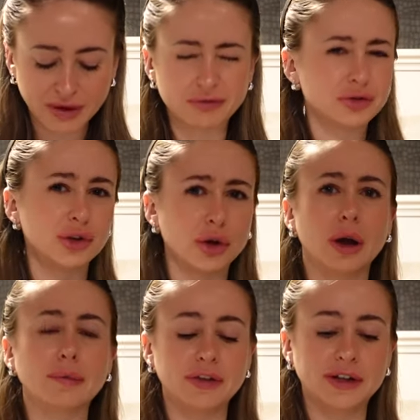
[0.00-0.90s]
They're so
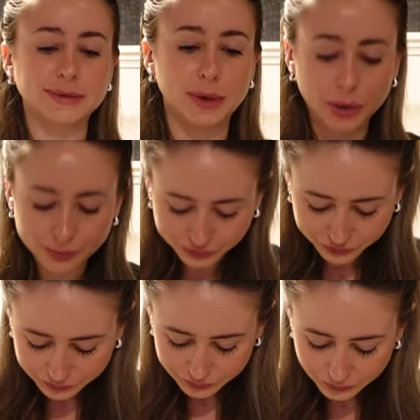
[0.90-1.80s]
comfy as well.
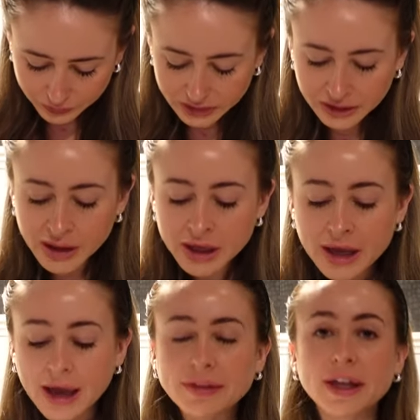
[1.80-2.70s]

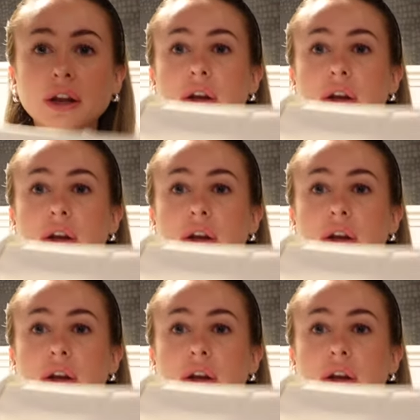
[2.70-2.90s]
And then